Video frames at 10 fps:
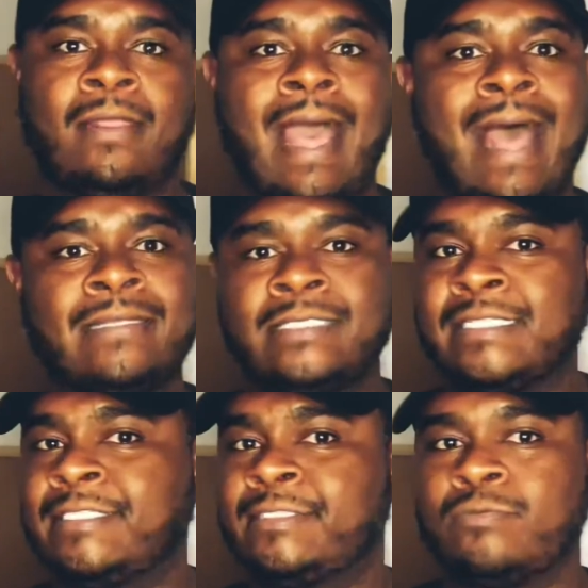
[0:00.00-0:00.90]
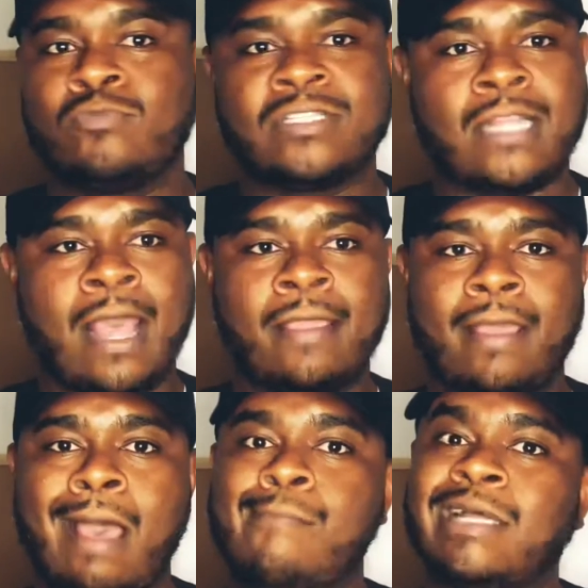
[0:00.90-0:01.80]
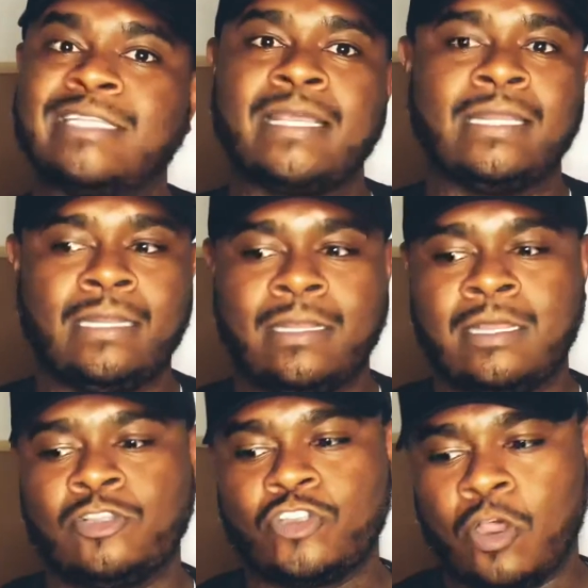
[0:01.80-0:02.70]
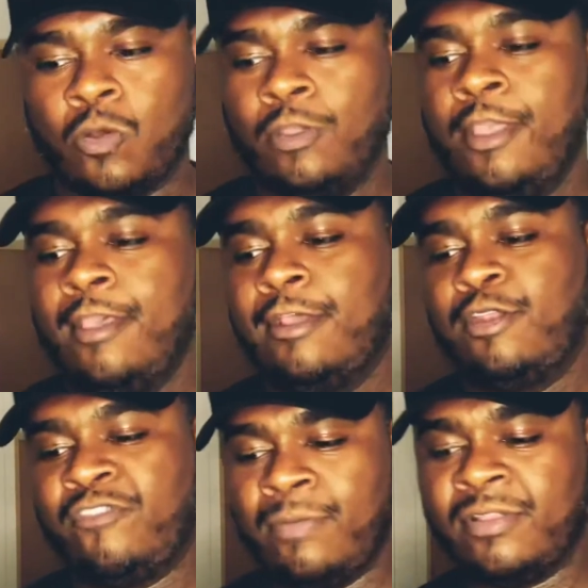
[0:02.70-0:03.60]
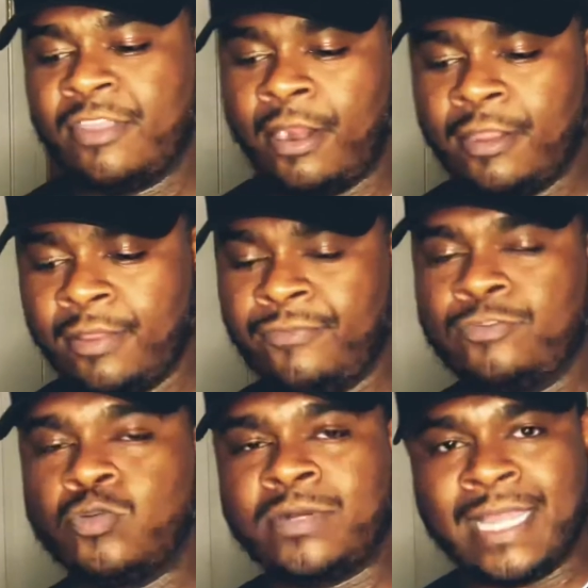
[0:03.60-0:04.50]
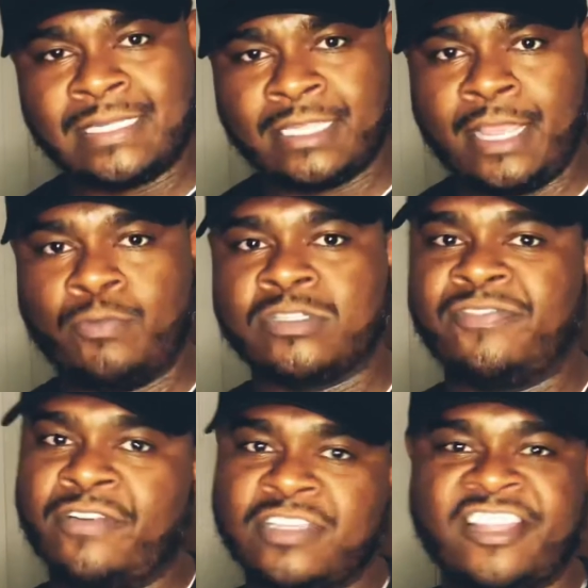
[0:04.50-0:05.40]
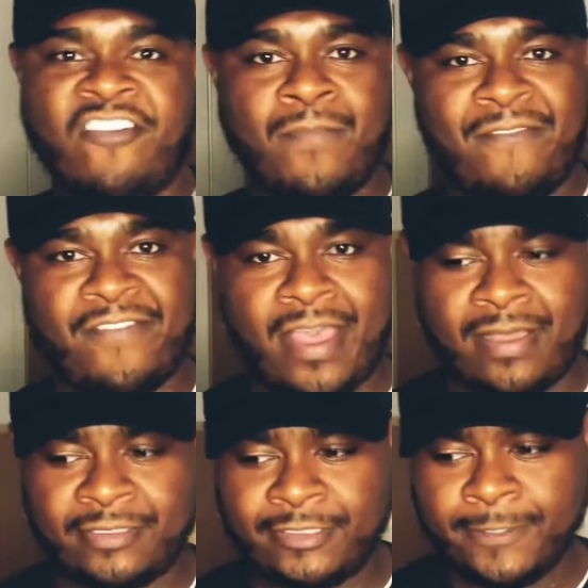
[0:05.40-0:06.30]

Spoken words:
I just was like, I'm about to get it done. So November 30th, 2018 was the first day of my fast.